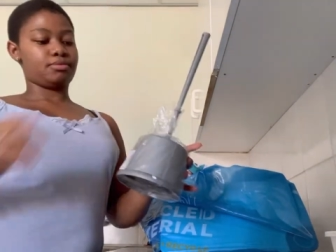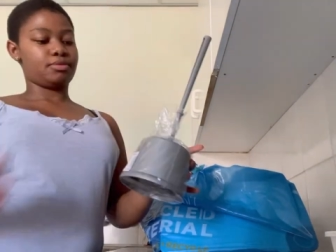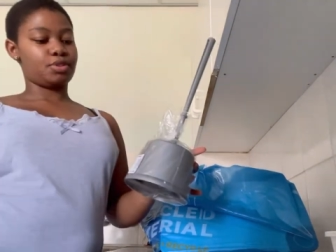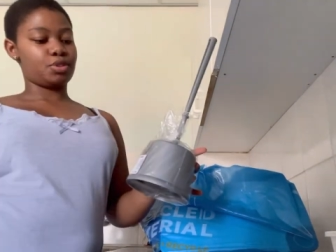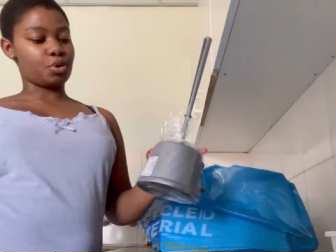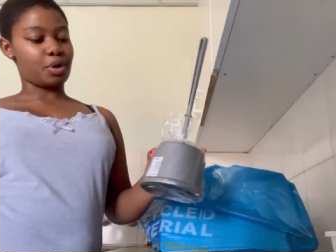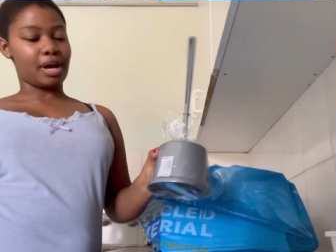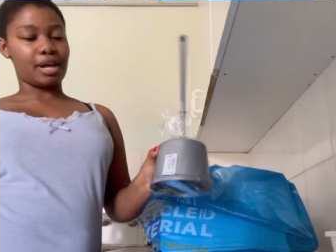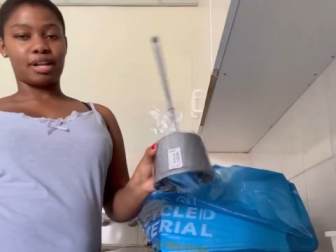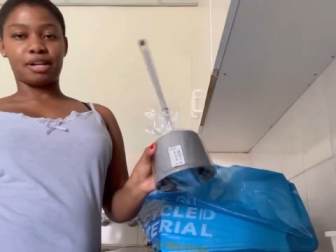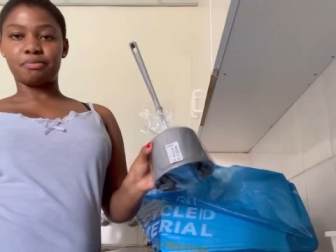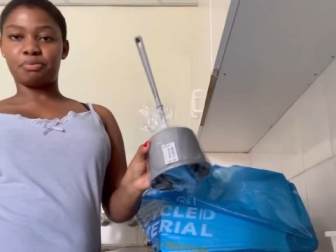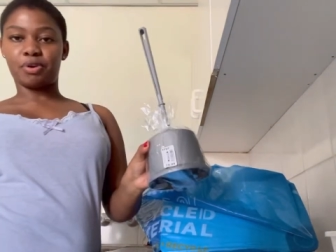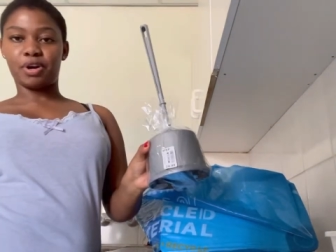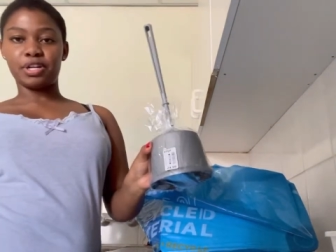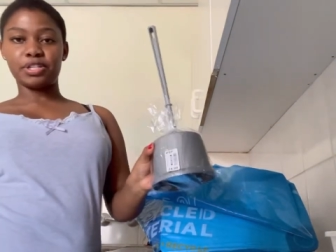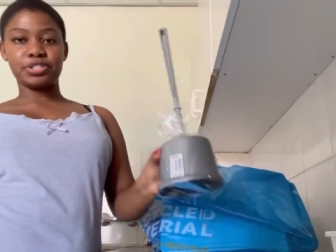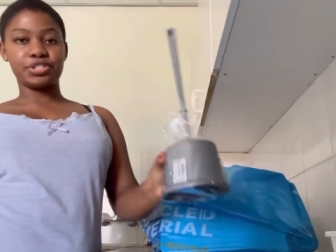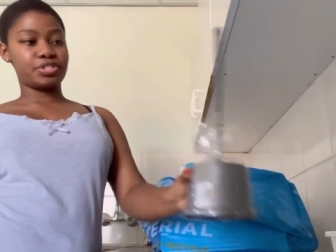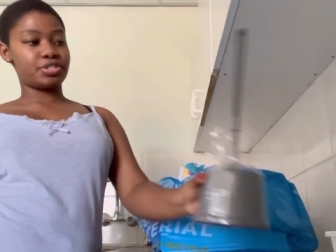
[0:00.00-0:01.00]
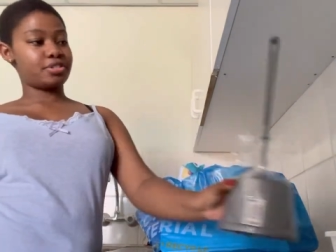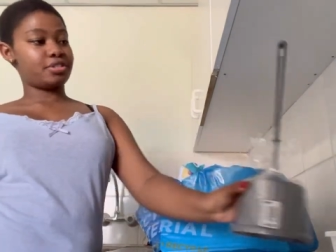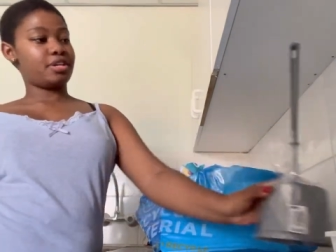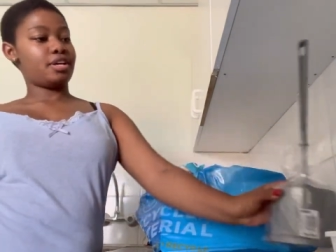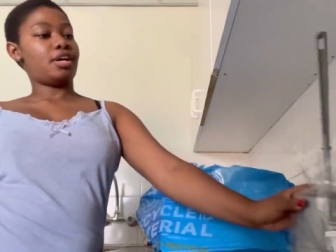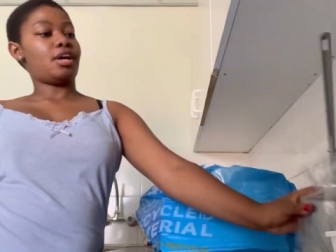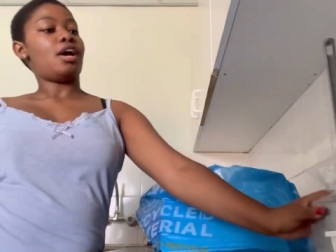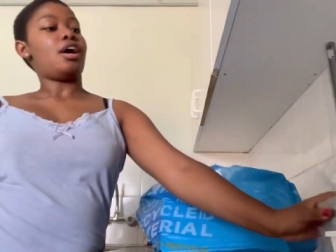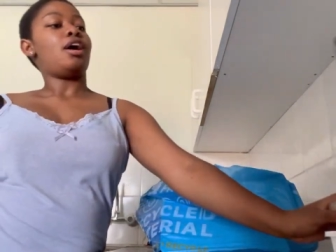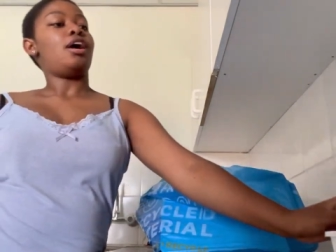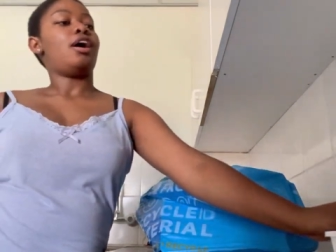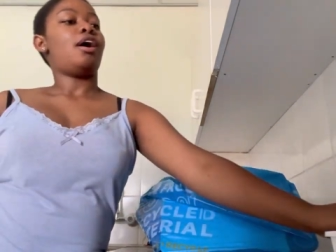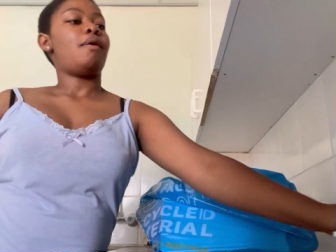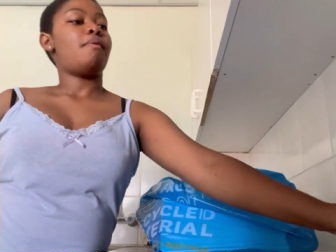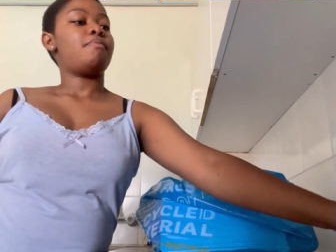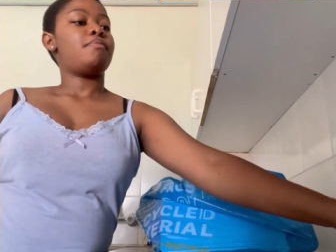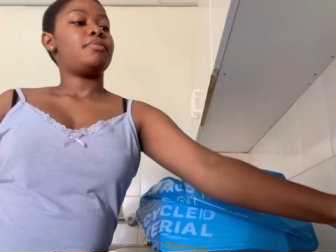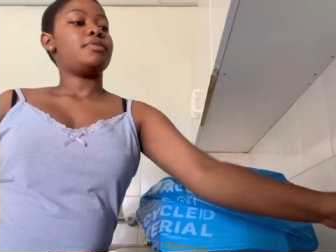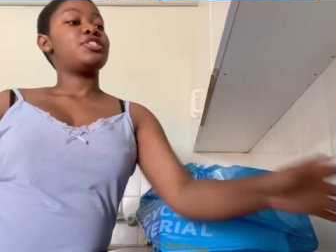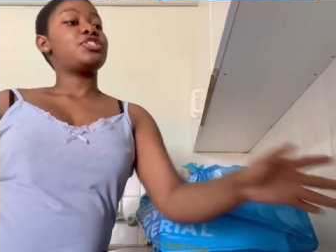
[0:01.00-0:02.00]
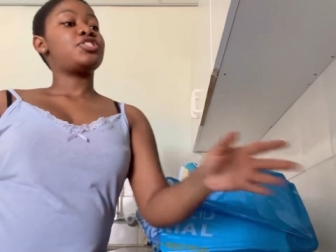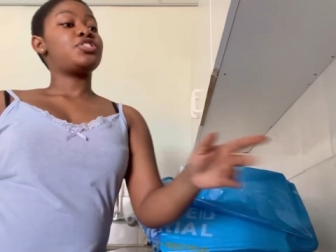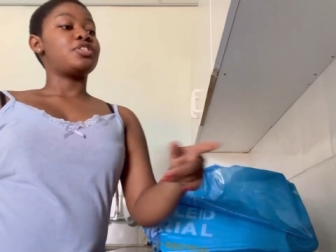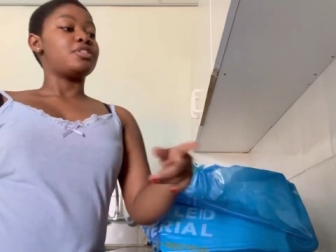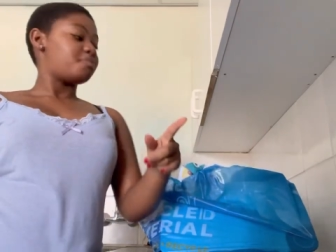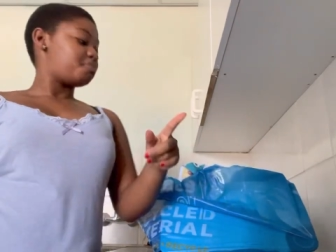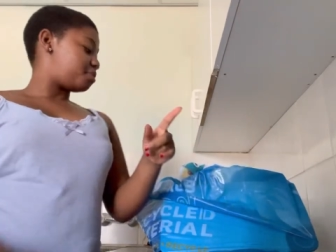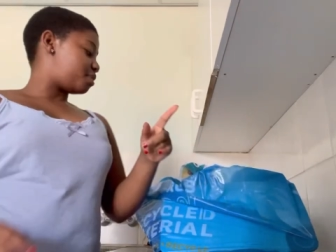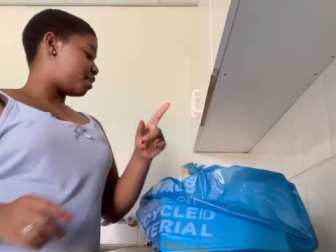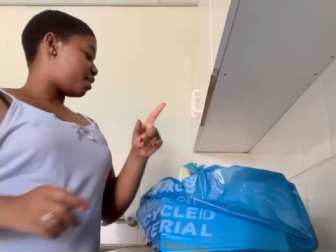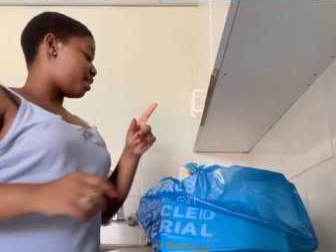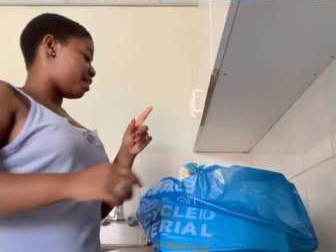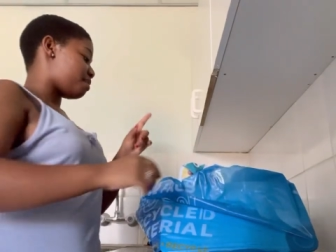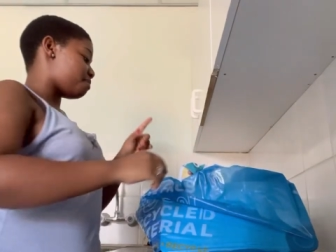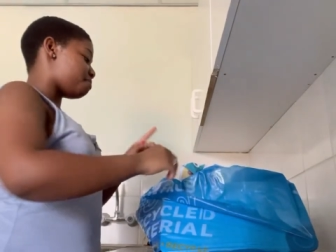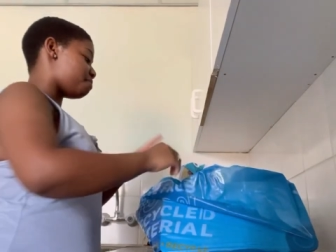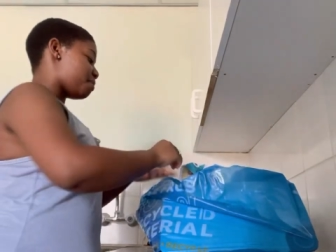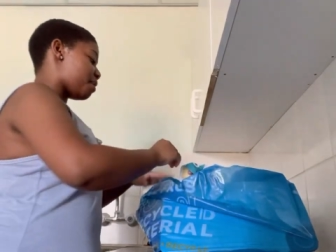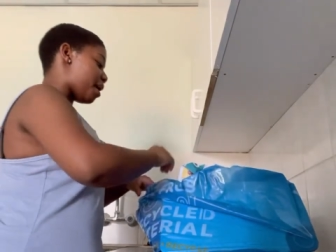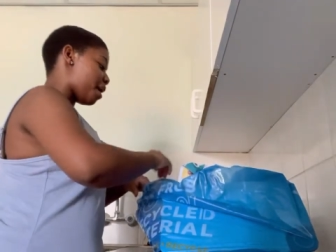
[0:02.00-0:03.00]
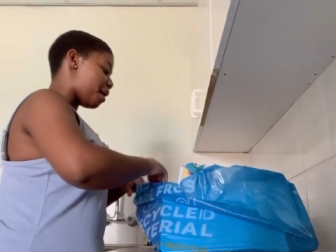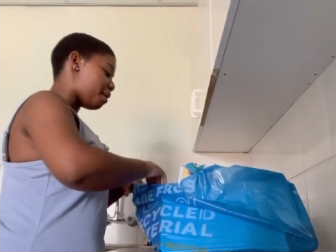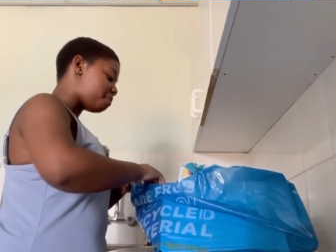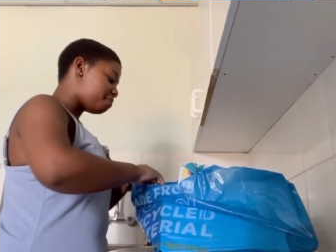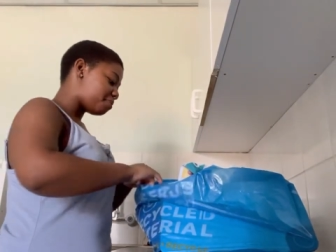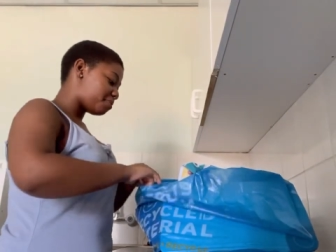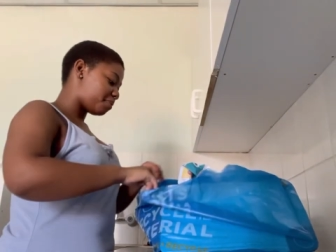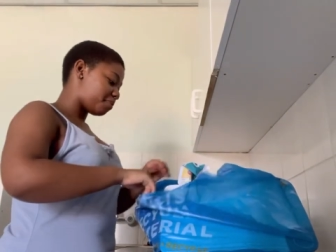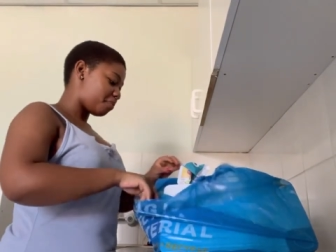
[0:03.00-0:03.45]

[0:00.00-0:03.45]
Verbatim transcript: toilet brush, cheaper and pack.